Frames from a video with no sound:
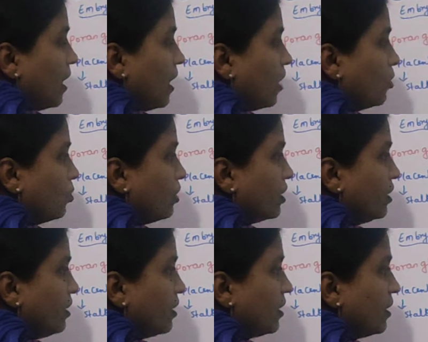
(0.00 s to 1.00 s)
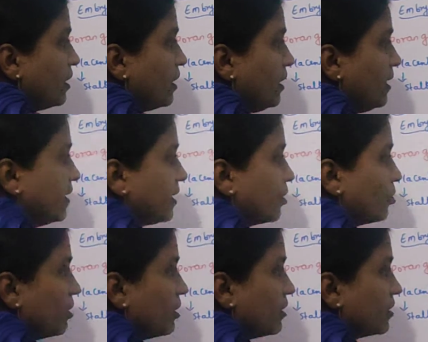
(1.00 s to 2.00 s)
Outer
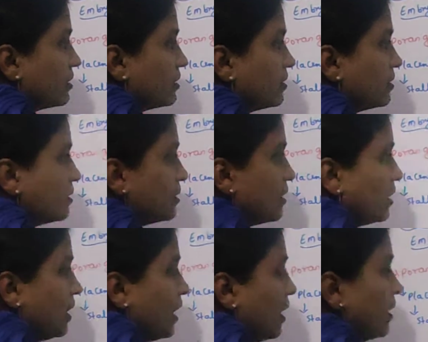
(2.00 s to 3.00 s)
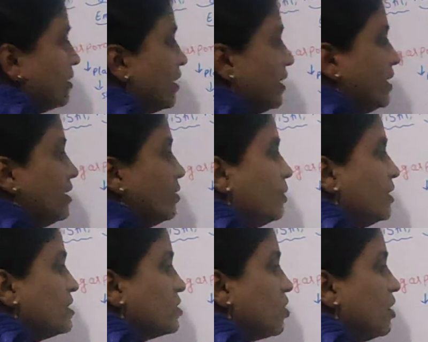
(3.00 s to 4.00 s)
integument. The inner one
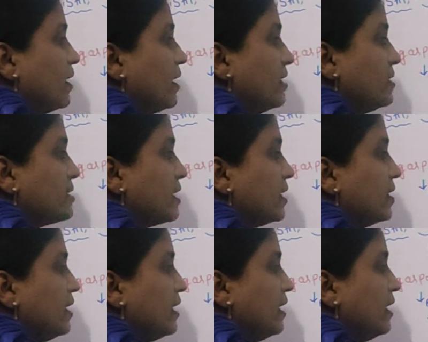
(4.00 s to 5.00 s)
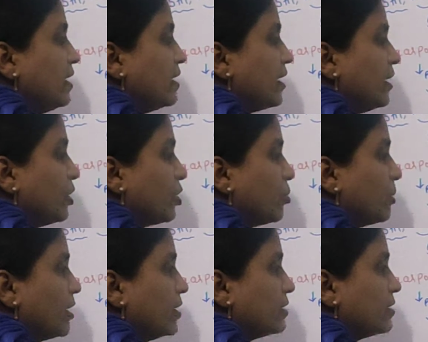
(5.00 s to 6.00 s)
is called as the inner integument.